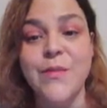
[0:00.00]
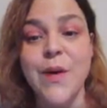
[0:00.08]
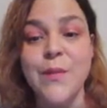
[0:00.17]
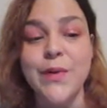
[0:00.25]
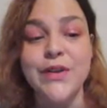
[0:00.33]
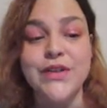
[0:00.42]

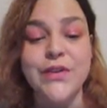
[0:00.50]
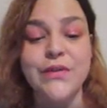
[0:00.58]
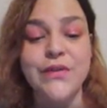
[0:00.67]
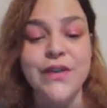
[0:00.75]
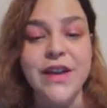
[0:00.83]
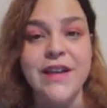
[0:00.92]
Remember,
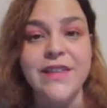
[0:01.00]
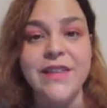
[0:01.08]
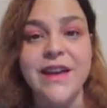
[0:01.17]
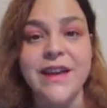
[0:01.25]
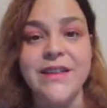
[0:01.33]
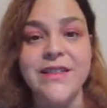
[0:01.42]
don't forget,
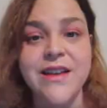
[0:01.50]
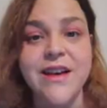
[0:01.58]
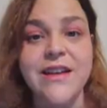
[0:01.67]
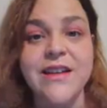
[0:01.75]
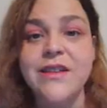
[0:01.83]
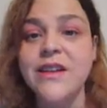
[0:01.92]
like I
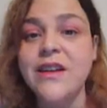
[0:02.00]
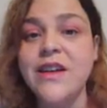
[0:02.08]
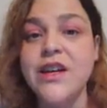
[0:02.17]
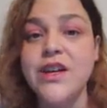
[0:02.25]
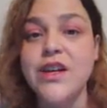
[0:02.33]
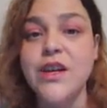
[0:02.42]
said,
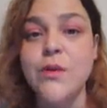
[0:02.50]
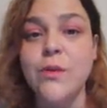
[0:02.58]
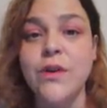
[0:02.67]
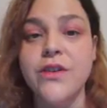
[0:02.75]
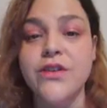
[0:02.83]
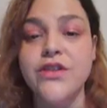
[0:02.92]
you
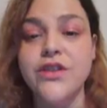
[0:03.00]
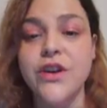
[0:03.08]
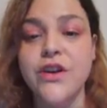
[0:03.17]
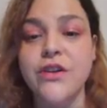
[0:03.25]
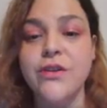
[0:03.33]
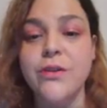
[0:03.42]
want to
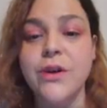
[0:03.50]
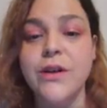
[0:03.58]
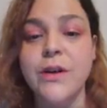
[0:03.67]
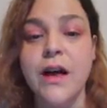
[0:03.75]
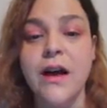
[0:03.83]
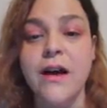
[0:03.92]

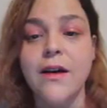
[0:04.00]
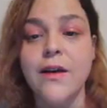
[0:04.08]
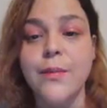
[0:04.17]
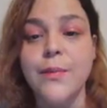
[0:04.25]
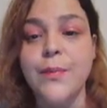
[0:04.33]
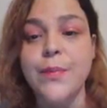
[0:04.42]
show
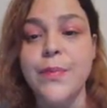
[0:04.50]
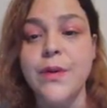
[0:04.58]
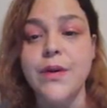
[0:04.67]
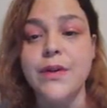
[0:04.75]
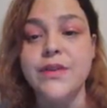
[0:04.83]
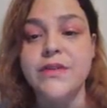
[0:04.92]

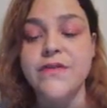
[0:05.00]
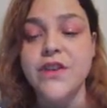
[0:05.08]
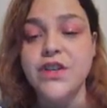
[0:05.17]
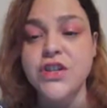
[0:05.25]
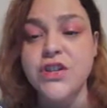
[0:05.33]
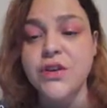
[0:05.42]
the
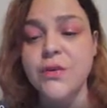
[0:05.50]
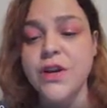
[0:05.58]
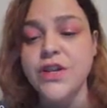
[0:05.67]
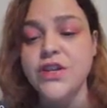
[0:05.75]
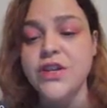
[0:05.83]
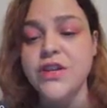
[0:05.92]
division
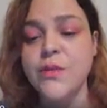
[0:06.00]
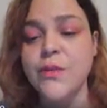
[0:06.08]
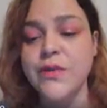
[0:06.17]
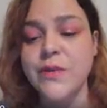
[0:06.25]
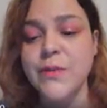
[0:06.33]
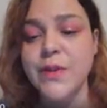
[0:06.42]
equation, the
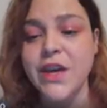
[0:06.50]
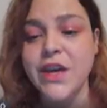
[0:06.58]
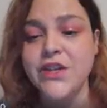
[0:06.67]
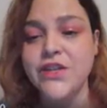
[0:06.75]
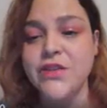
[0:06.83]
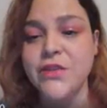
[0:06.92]

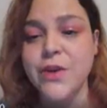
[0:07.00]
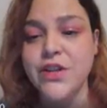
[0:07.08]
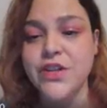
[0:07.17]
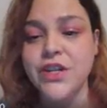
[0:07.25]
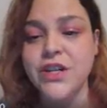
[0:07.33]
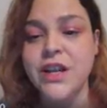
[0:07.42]
multiplication
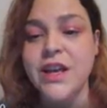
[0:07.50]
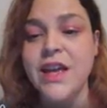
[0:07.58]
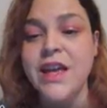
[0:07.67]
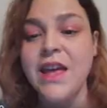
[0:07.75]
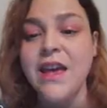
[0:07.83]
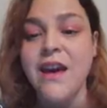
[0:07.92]
equation,
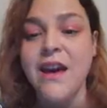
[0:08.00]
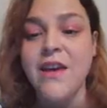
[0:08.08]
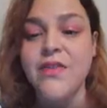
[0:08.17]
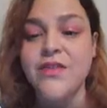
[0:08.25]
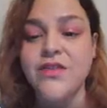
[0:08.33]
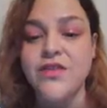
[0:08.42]

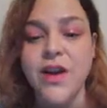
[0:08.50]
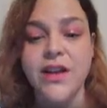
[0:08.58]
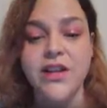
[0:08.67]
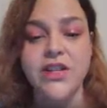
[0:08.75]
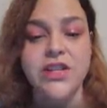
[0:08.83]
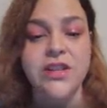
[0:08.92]
and the
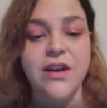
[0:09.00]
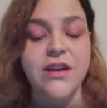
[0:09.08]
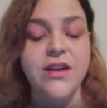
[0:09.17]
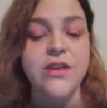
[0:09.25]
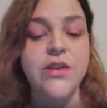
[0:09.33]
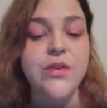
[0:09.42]
strategy
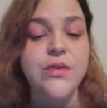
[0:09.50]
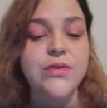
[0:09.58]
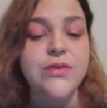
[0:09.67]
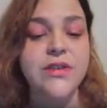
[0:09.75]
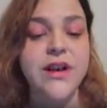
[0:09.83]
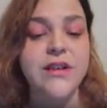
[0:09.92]
that you
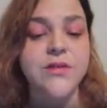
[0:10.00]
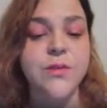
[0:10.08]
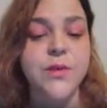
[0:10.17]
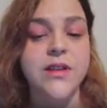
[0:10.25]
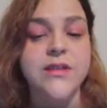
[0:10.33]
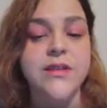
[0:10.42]
used,
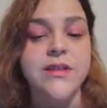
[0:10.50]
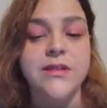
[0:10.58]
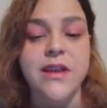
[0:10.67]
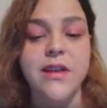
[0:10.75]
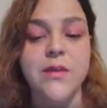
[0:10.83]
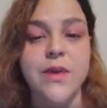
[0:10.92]
as well as a
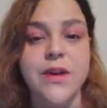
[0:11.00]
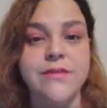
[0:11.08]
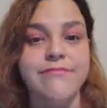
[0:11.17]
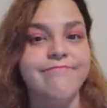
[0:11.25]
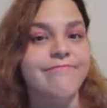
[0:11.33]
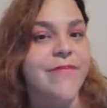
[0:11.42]

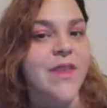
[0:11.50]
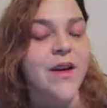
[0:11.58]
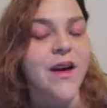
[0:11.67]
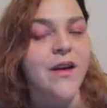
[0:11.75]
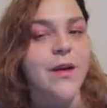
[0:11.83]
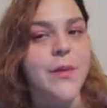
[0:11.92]
statement.
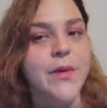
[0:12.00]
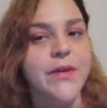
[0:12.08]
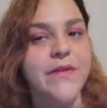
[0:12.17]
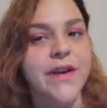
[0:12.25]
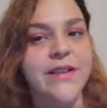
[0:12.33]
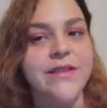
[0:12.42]
All right,
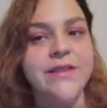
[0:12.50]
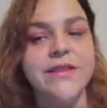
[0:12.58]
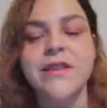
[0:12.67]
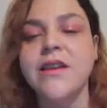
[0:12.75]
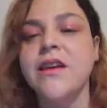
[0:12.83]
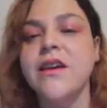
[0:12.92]
my
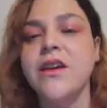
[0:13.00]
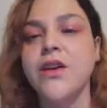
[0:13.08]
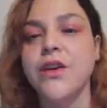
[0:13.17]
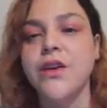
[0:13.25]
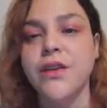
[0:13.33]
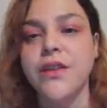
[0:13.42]
friends,
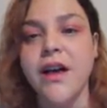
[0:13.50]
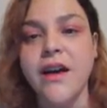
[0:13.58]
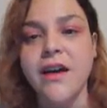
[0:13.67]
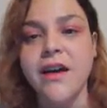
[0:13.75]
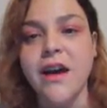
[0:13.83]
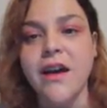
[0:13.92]
good
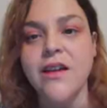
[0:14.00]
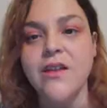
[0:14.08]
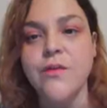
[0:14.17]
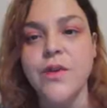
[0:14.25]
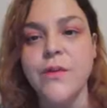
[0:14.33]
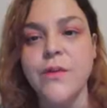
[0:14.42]
luck,
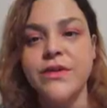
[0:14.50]
and we